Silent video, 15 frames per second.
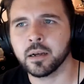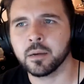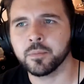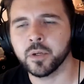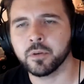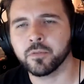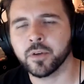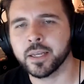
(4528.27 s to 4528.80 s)

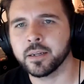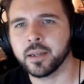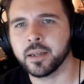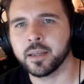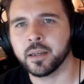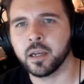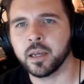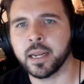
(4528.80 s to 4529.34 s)
You can find
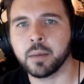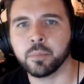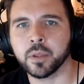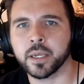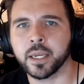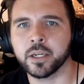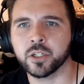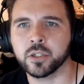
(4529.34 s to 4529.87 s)
an
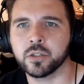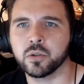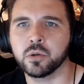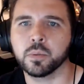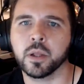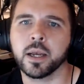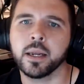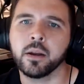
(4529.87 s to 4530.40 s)
application to
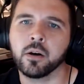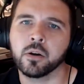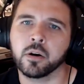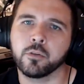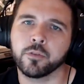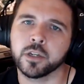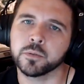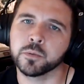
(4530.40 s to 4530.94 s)
apply on
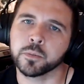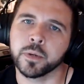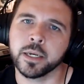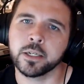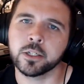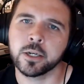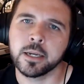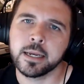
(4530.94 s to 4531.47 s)
our Facebook
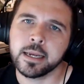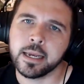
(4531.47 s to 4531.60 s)
page,